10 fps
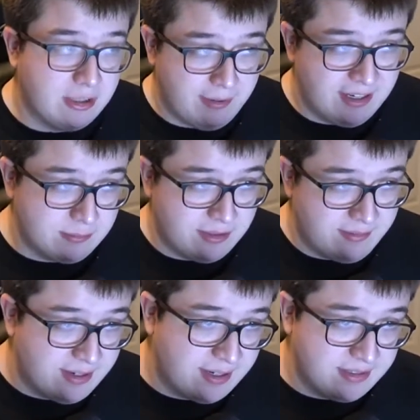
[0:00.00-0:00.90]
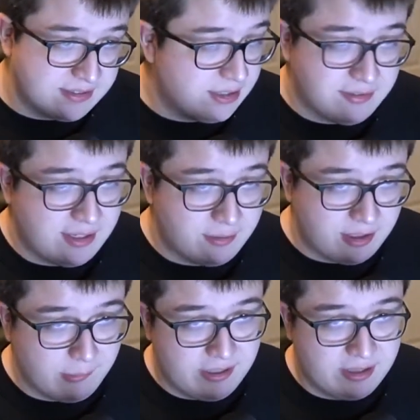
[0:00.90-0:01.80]
the management and that kind of stuff, and I don't
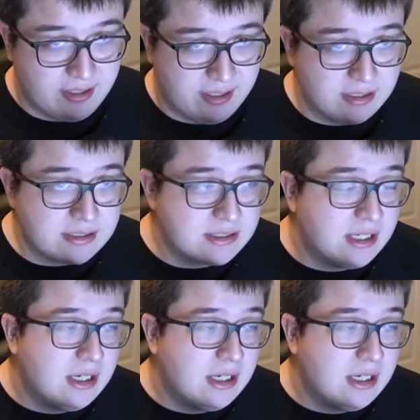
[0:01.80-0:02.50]
care about anything else.